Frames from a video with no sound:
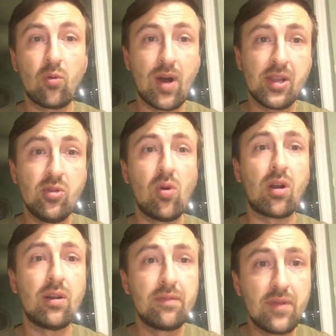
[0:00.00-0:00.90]
why you
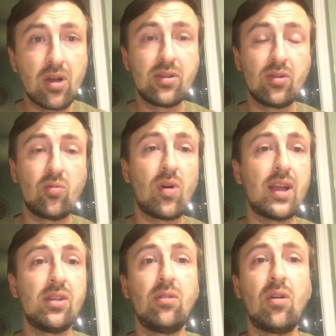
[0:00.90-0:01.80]
are a failure, why
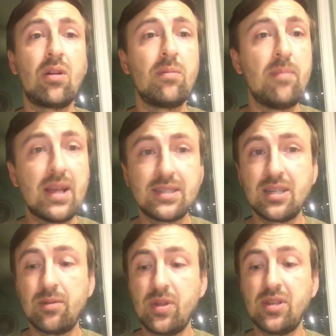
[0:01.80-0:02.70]
you are messed
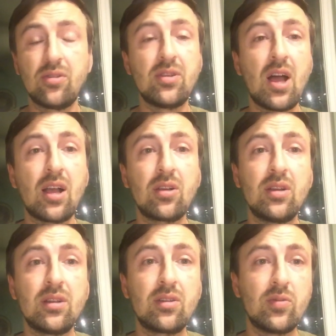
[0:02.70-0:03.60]
up, and you're not going
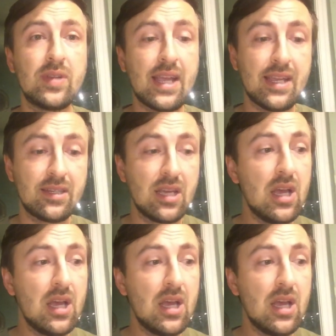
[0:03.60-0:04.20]
to create